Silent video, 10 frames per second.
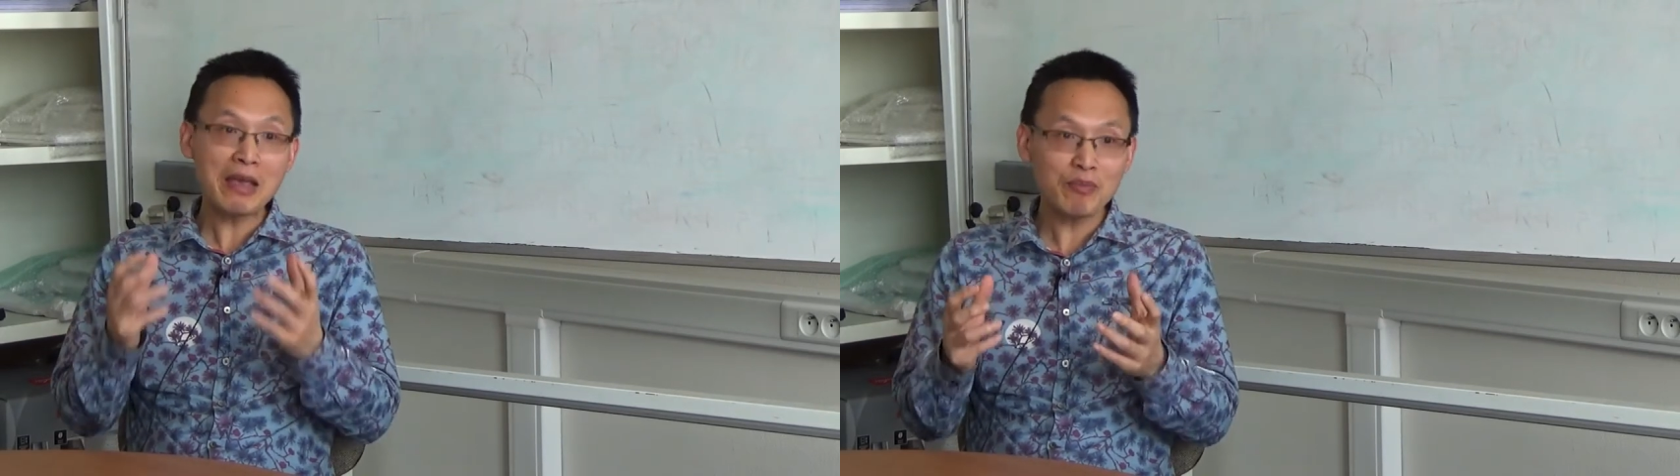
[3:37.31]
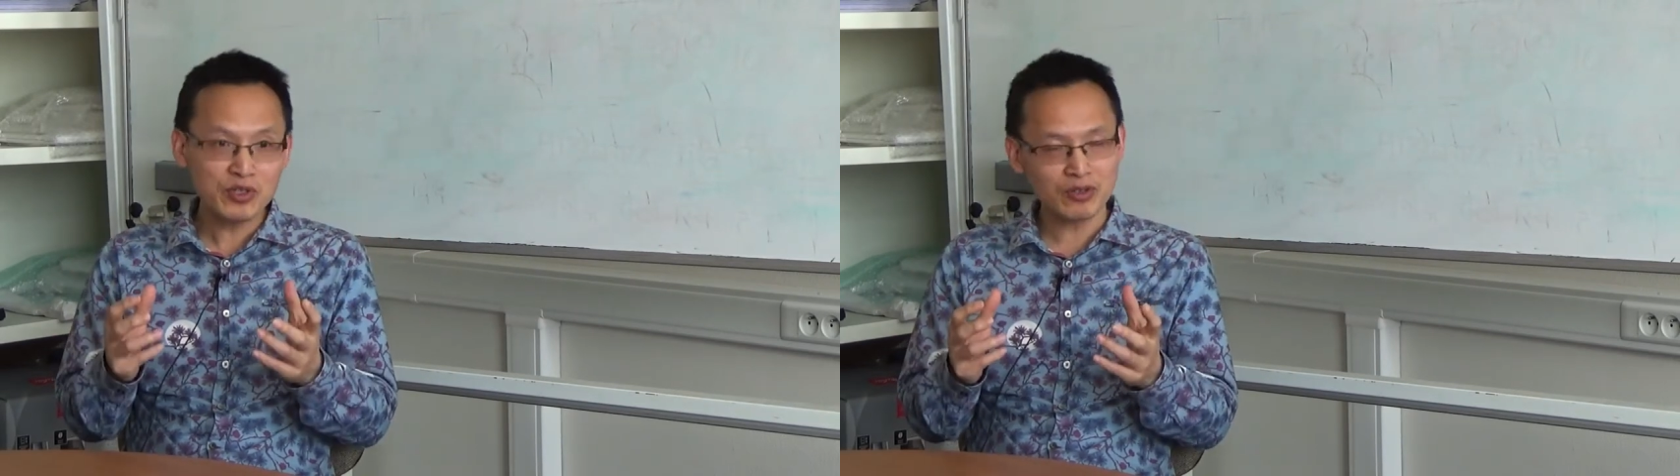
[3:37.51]

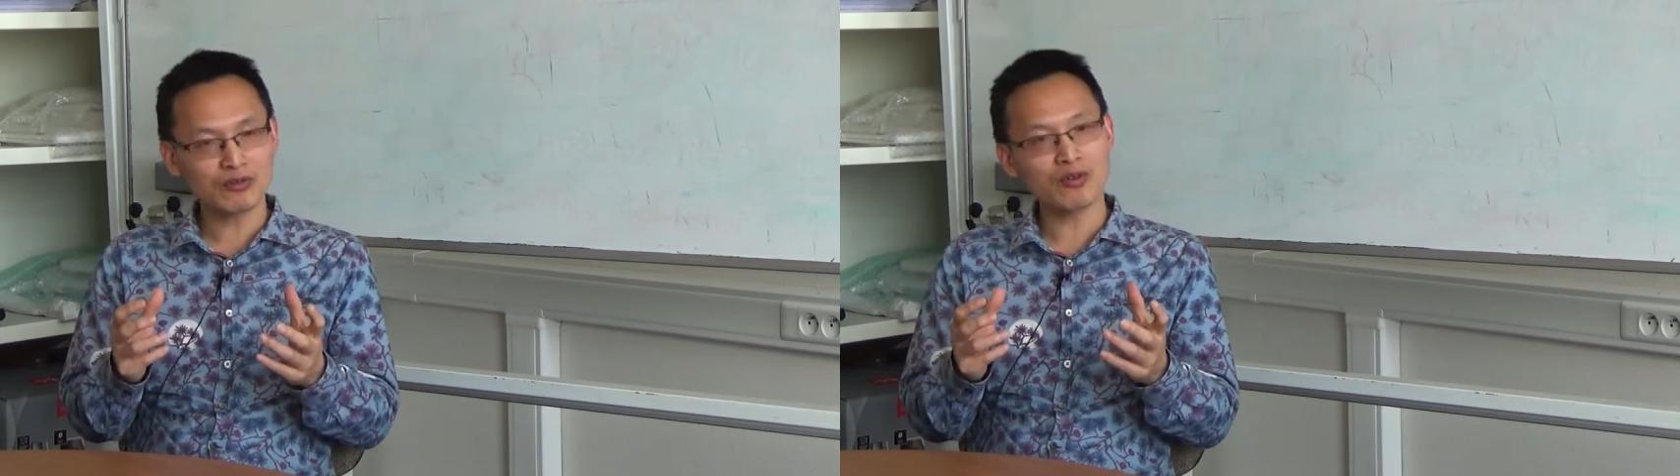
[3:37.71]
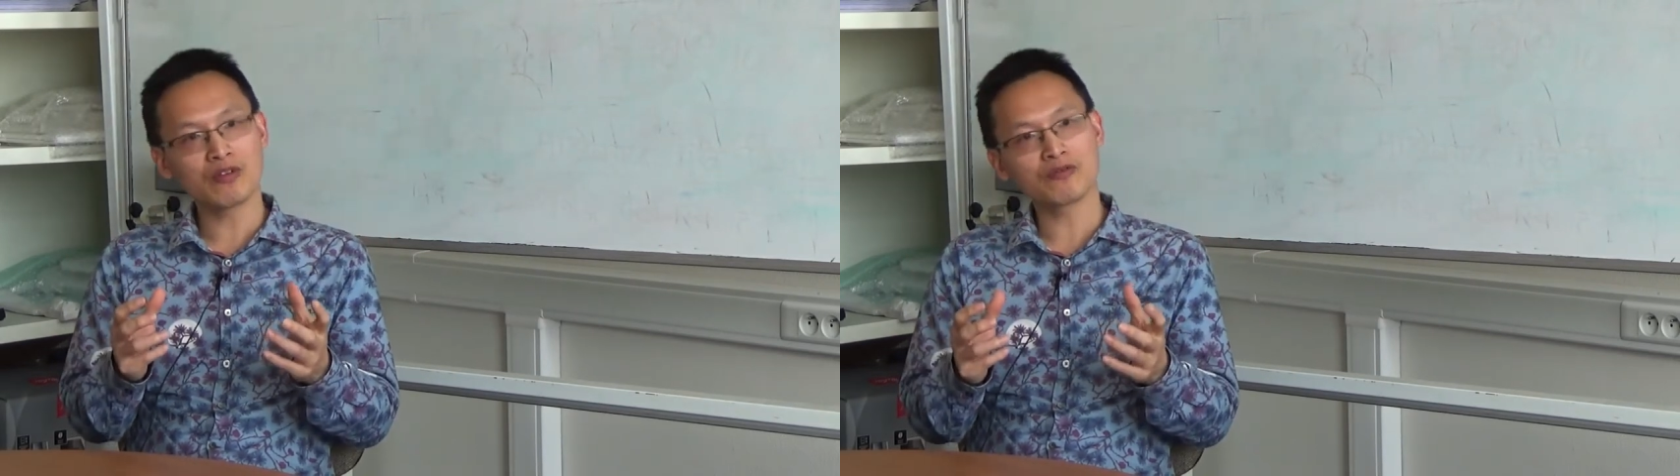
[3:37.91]

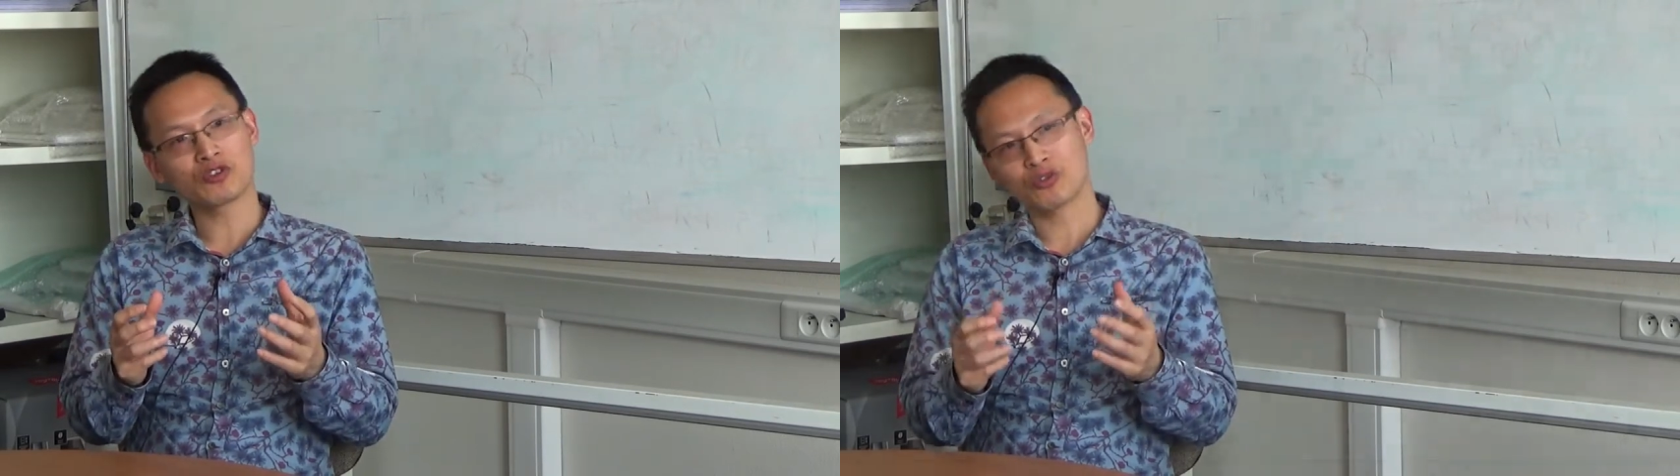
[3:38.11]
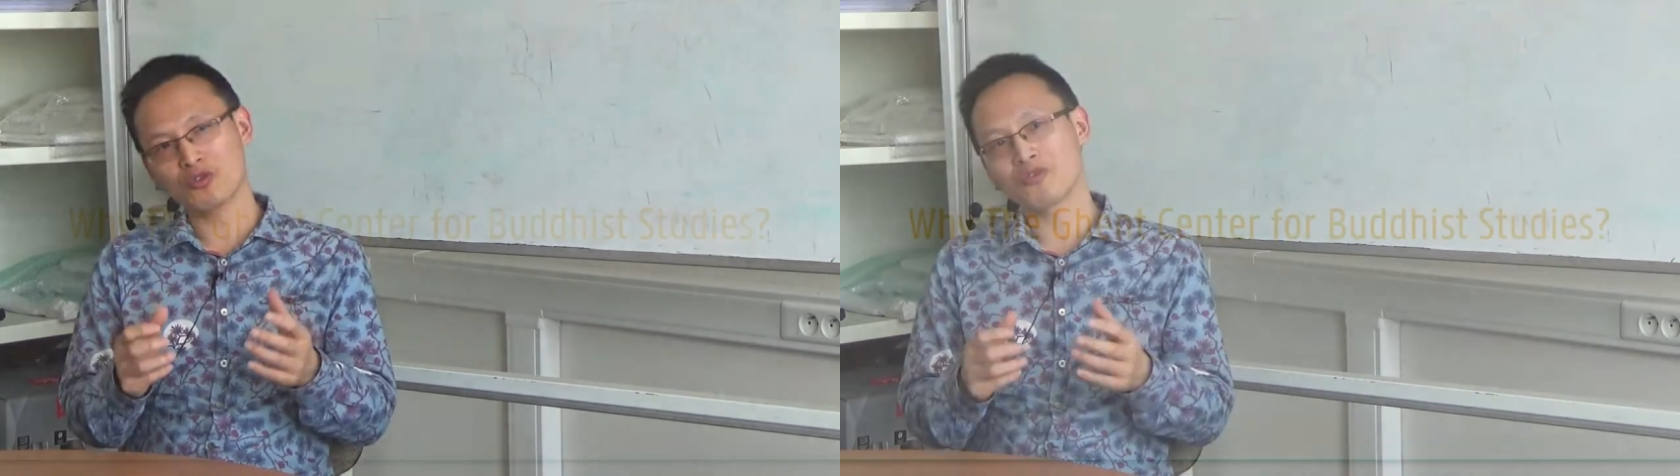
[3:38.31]
episode of
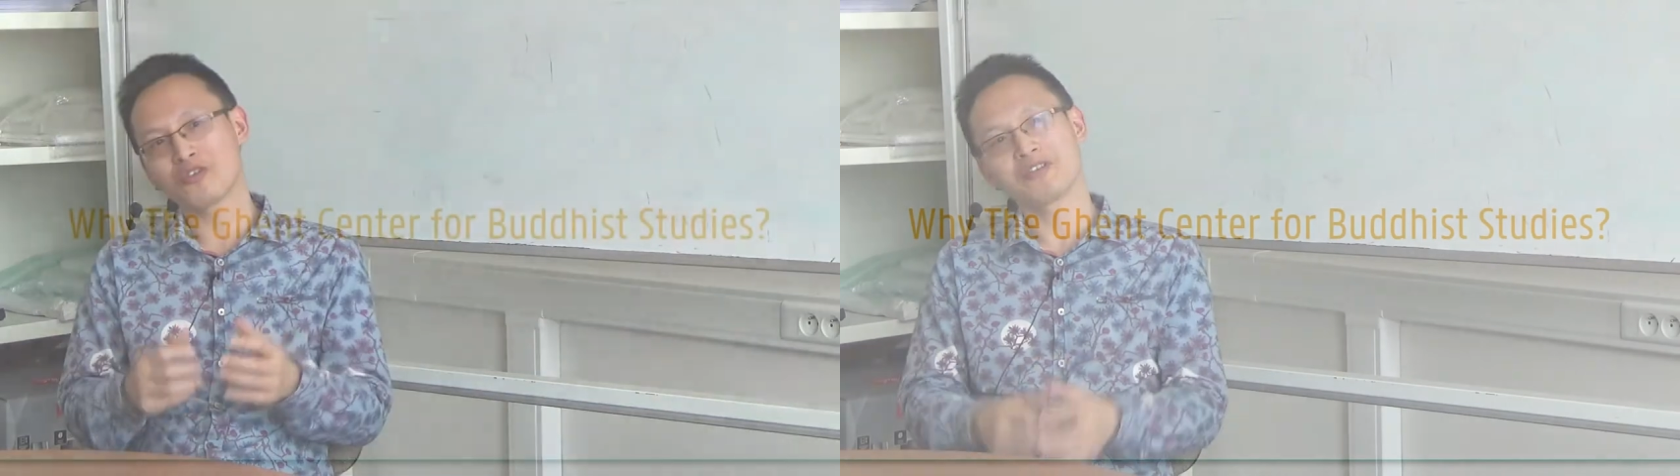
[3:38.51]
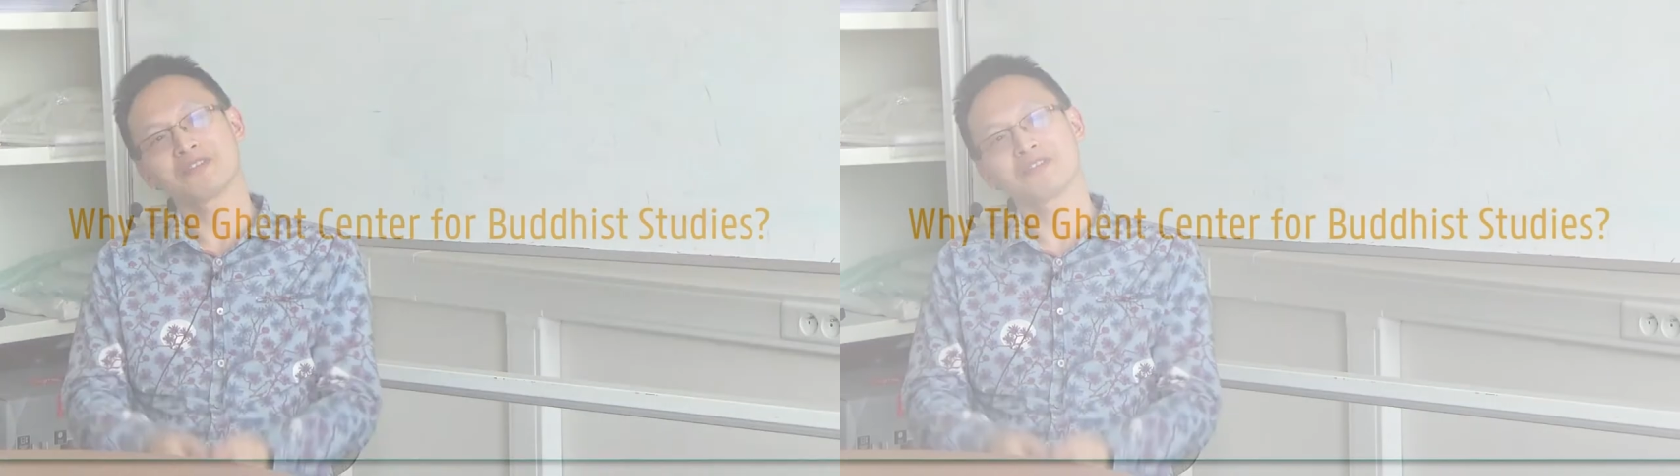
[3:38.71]
story.